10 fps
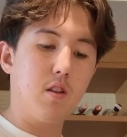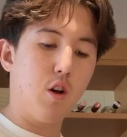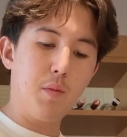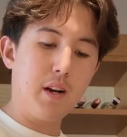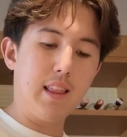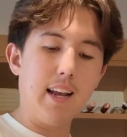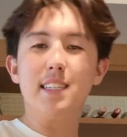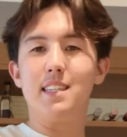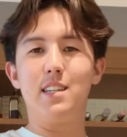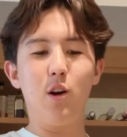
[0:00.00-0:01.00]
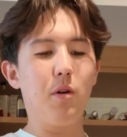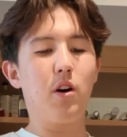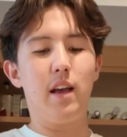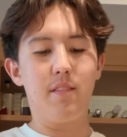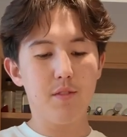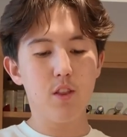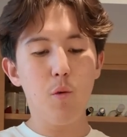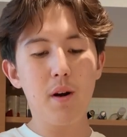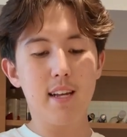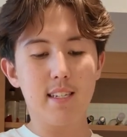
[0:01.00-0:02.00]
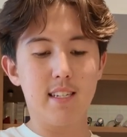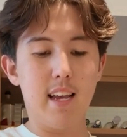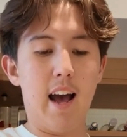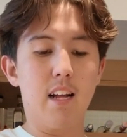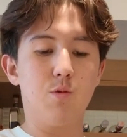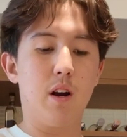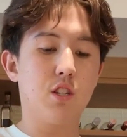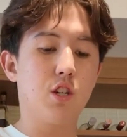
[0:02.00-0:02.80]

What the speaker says: nobody likes it. Nobody likes to see ads, right?